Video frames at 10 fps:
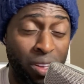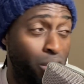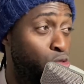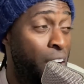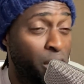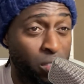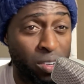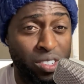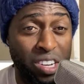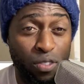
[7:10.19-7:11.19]
Crowder,
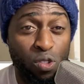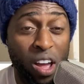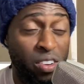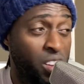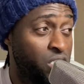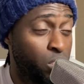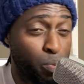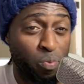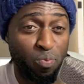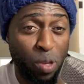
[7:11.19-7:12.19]
Stephen Crowder, these are
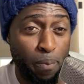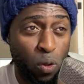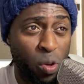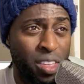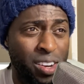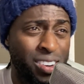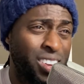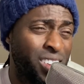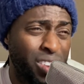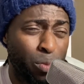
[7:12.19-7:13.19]
people within
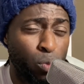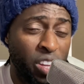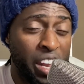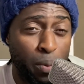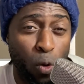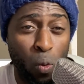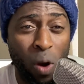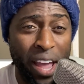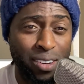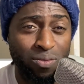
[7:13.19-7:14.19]
leaning more
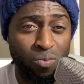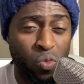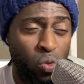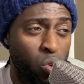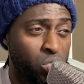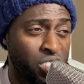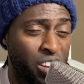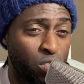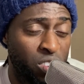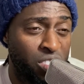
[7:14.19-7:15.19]
right or
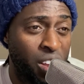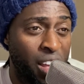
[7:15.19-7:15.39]
centrist.